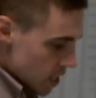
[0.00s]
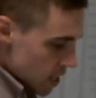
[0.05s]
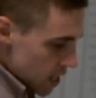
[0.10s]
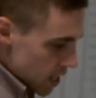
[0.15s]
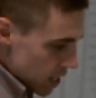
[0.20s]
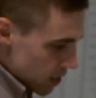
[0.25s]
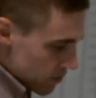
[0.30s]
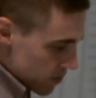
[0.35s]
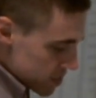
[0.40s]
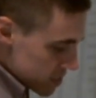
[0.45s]

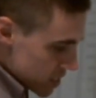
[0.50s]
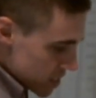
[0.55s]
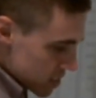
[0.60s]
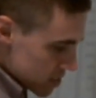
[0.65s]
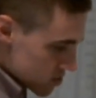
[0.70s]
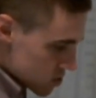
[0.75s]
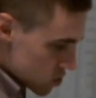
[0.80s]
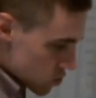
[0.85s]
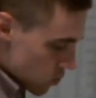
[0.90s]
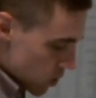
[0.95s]
And if I take the
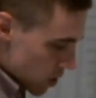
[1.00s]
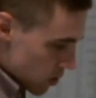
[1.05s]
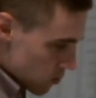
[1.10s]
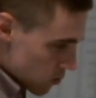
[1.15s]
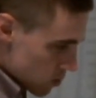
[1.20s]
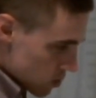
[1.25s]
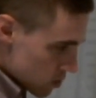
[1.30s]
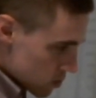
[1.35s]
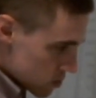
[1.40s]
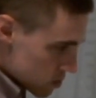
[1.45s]
square
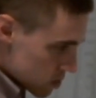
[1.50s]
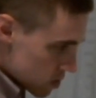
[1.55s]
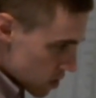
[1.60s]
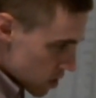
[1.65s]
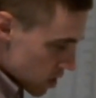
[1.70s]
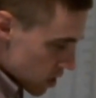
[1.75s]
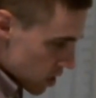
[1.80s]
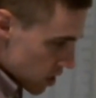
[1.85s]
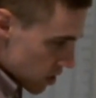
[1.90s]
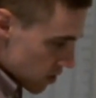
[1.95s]
root
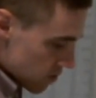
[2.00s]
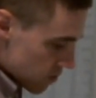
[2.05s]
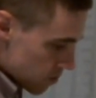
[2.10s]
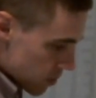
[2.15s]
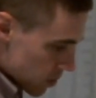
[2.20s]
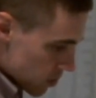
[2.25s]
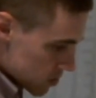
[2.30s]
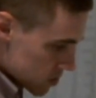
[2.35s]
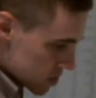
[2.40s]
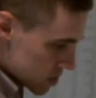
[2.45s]
of
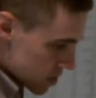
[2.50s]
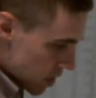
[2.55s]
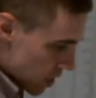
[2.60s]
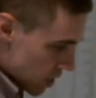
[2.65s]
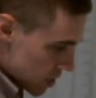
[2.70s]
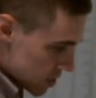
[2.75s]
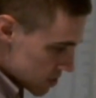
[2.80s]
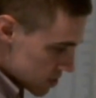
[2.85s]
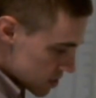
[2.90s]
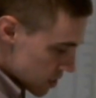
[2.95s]
both
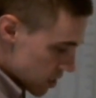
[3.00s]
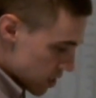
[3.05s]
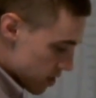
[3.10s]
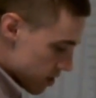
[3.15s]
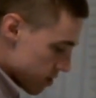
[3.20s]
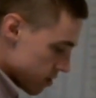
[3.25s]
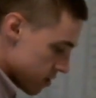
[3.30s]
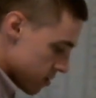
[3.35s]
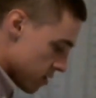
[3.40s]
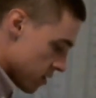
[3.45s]
sides
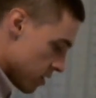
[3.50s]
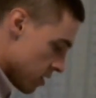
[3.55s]
here,